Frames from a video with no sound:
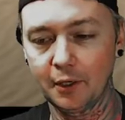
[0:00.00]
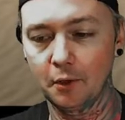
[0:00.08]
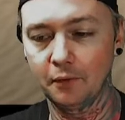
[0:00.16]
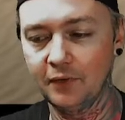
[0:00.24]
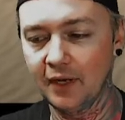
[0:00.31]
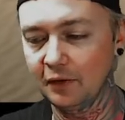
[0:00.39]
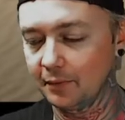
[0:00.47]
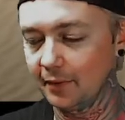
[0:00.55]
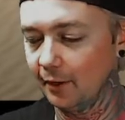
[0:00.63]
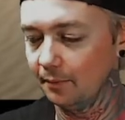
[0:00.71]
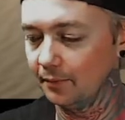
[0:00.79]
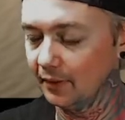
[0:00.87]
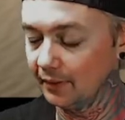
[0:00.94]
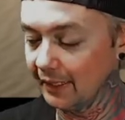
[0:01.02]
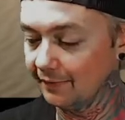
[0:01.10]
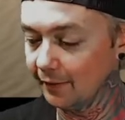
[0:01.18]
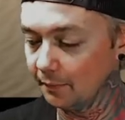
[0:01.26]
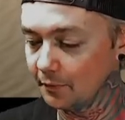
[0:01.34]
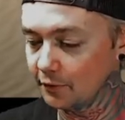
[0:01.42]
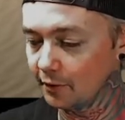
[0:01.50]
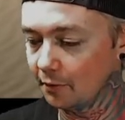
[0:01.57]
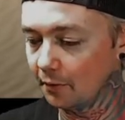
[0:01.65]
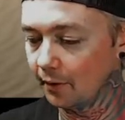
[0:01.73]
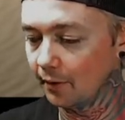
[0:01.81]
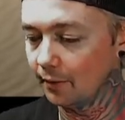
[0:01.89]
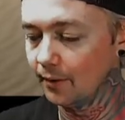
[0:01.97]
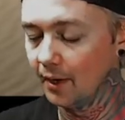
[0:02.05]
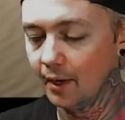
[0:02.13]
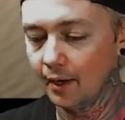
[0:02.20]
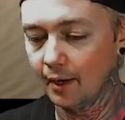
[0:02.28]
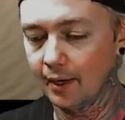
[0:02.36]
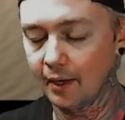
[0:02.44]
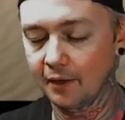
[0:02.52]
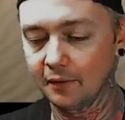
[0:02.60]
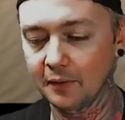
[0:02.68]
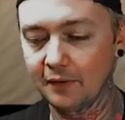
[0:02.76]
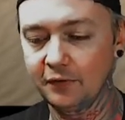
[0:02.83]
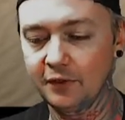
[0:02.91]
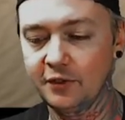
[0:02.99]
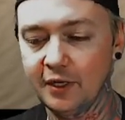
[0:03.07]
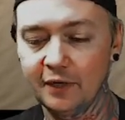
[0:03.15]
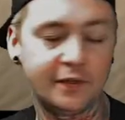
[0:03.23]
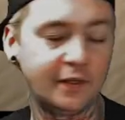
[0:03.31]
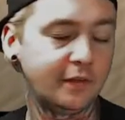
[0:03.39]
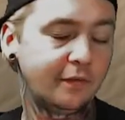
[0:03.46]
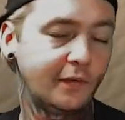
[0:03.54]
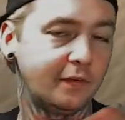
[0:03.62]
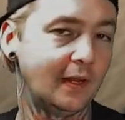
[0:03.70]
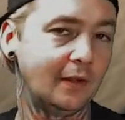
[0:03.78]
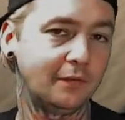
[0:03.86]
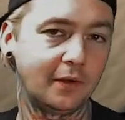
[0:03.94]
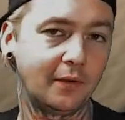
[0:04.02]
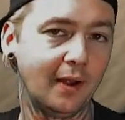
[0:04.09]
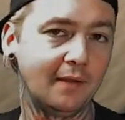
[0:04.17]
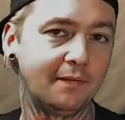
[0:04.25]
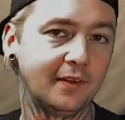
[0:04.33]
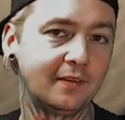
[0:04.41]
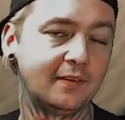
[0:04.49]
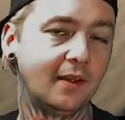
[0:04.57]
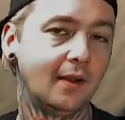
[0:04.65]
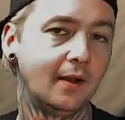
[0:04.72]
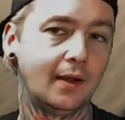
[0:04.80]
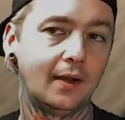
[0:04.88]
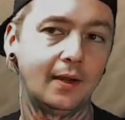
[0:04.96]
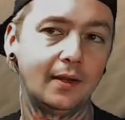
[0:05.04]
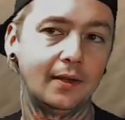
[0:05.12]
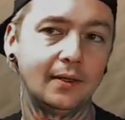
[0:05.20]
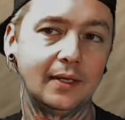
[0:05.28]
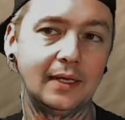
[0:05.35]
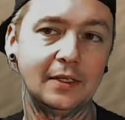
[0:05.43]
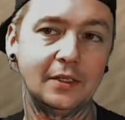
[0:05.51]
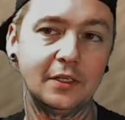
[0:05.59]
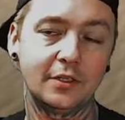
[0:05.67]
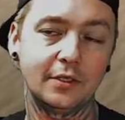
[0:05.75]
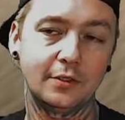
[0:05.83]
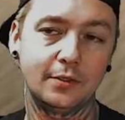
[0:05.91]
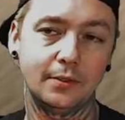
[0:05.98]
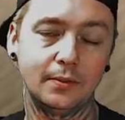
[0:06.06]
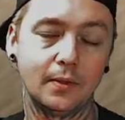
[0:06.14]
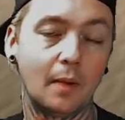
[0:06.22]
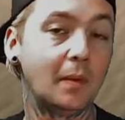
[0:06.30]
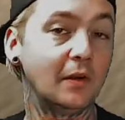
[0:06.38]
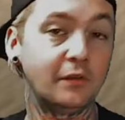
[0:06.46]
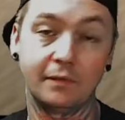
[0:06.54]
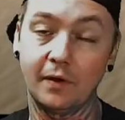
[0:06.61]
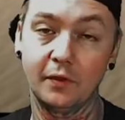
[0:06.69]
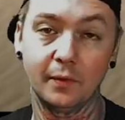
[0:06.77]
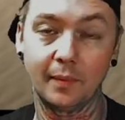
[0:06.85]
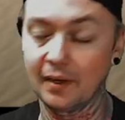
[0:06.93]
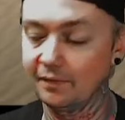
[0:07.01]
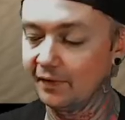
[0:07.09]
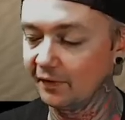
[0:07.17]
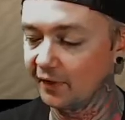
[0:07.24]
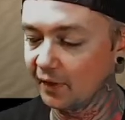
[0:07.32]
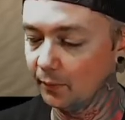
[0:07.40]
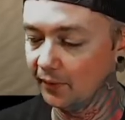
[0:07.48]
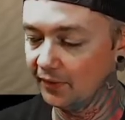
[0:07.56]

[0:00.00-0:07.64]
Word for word: if you guys would help like to help the show grow, uh, have suggestions for sounds and graphics uh, in addition to a bunch of other benefits that come with